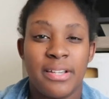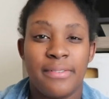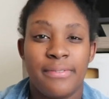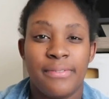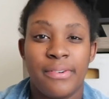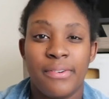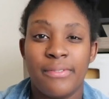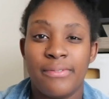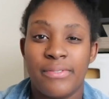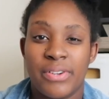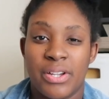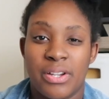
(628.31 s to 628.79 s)
I
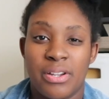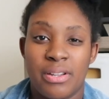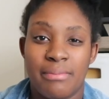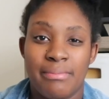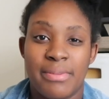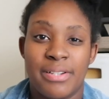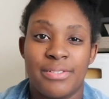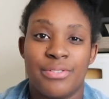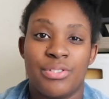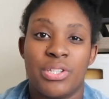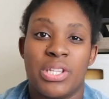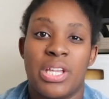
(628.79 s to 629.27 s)
felt very
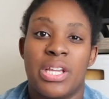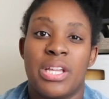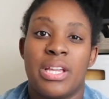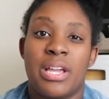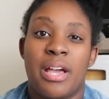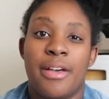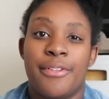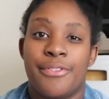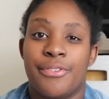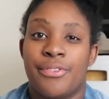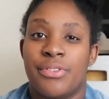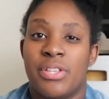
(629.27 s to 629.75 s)
much like
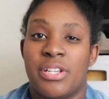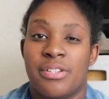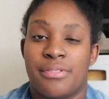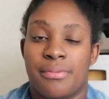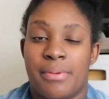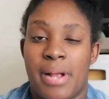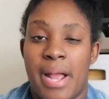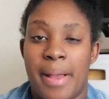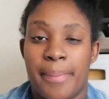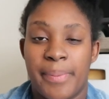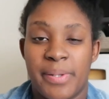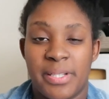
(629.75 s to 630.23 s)
other things
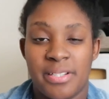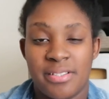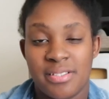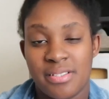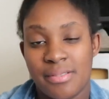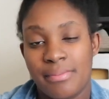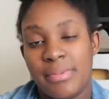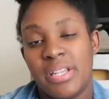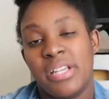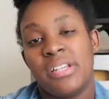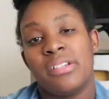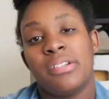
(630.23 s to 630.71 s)
were happening
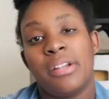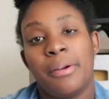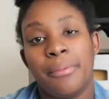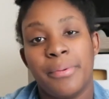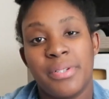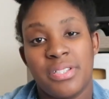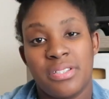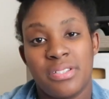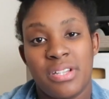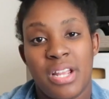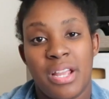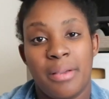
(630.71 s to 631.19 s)
to me and I
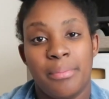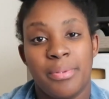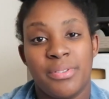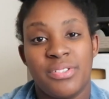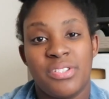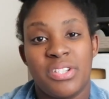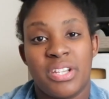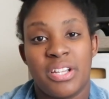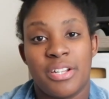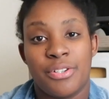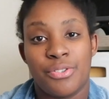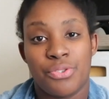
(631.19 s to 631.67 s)
wasn't able
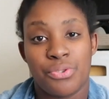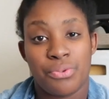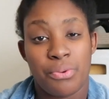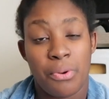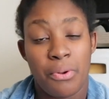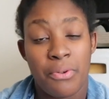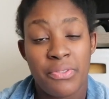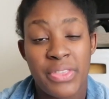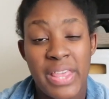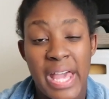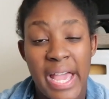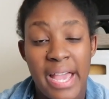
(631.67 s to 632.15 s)
to
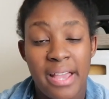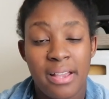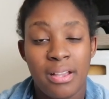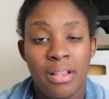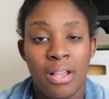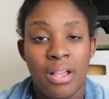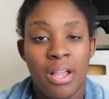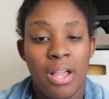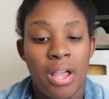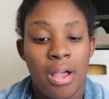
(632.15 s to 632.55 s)
control that.